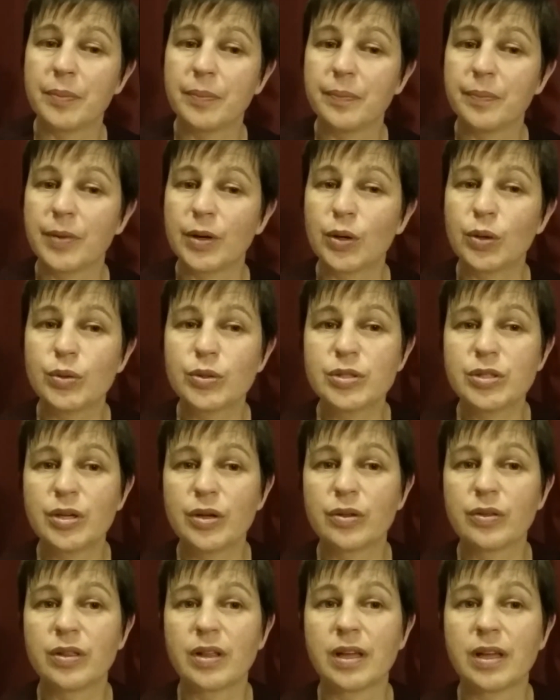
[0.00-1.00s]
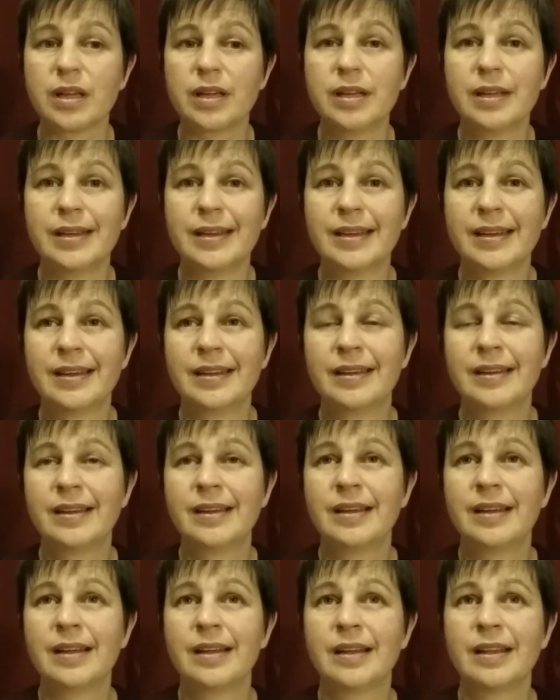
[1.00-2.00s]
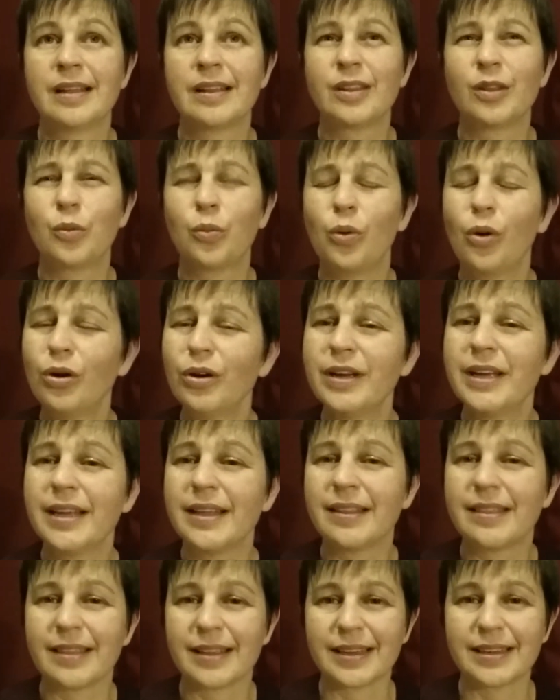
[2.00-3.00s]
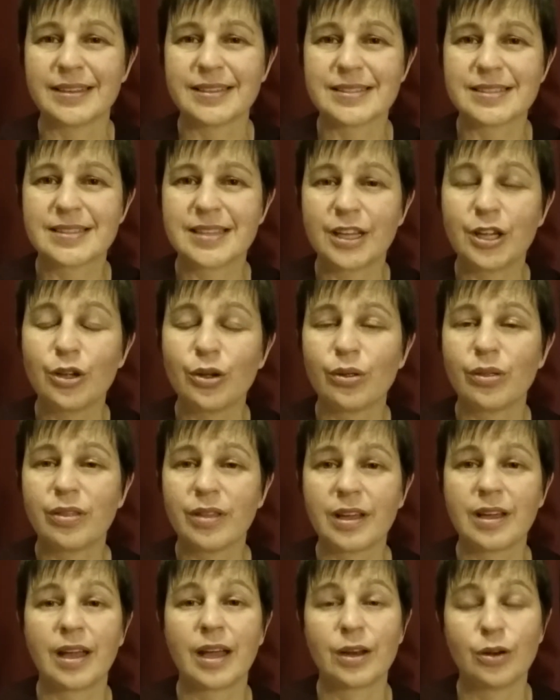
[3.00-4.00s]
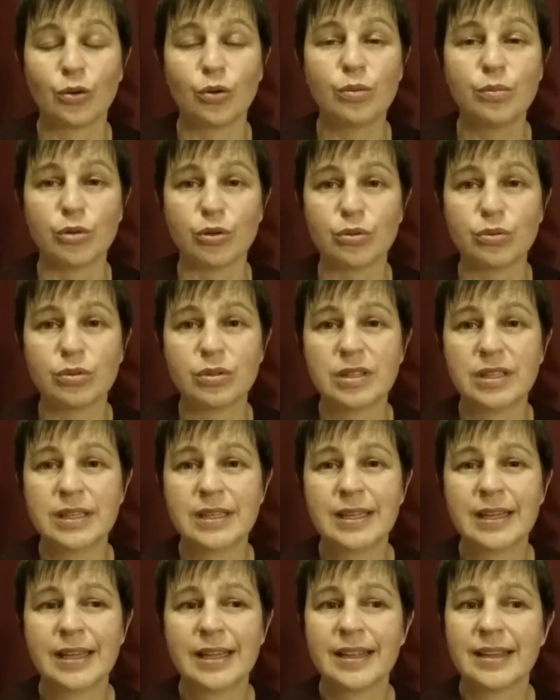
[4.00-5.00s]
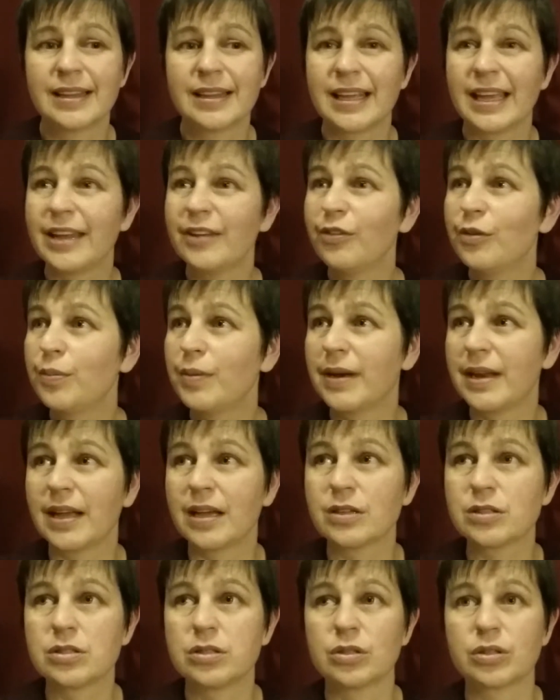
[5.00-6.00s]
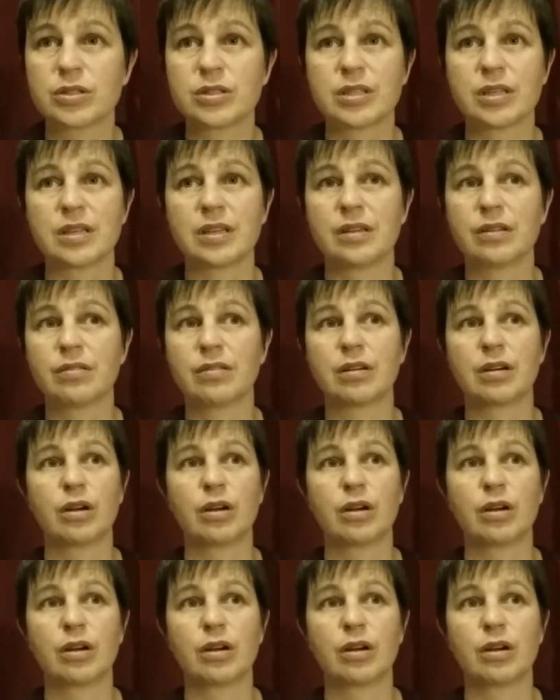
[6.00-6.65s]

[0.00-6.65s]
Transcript: but also the wonky things that you think are normal, that everybody else looks at you and